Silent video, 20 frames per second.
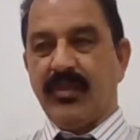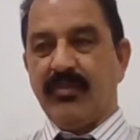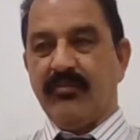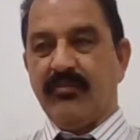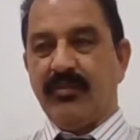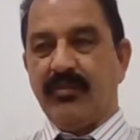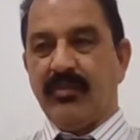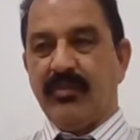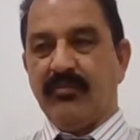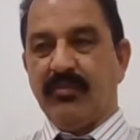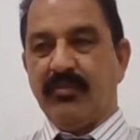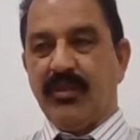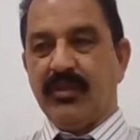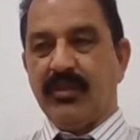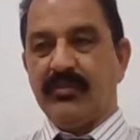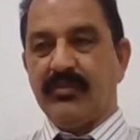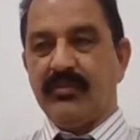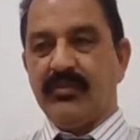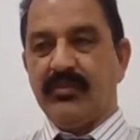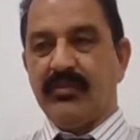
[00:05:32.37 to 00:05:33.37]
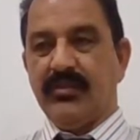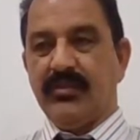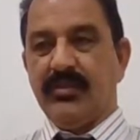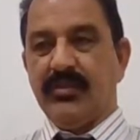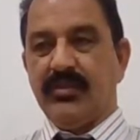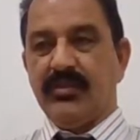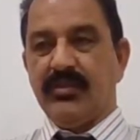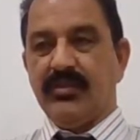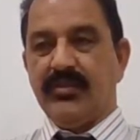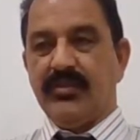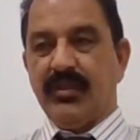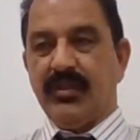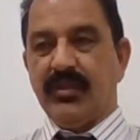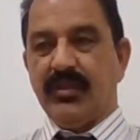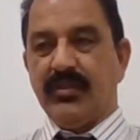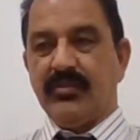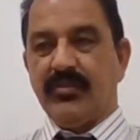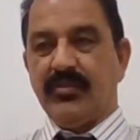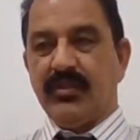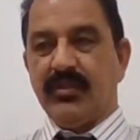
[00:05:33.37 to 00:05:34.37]
filling voids,
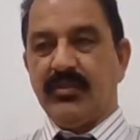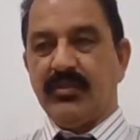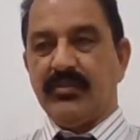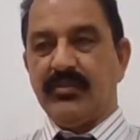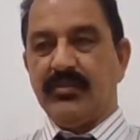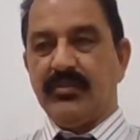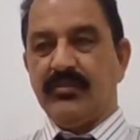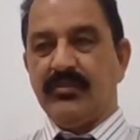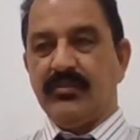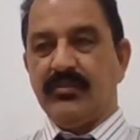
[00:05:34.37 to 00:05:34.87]
sealing joints,